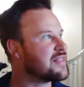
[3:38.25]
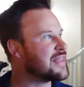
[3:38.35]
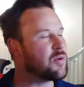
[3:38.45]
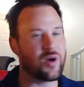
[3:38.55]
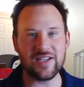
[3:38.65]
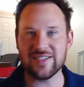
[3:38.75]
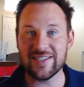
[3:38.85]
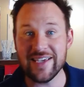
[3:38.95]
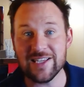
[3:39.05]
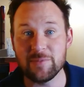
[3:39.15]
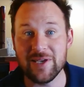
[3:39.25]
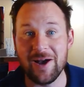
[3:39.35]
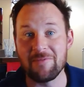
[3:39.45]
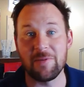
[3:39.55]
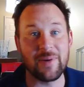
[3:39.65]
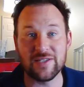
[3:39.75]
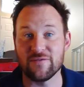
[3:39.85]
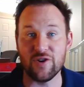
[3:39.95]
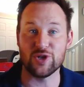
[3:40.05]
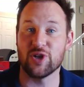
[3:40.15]
They want to see us become the best
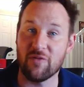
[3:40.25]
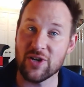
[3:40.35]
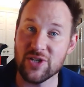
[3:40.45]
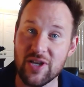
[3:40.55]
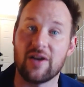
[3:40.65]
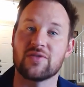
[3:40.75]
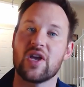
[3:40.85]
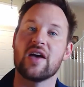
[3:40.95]
version of ourselves.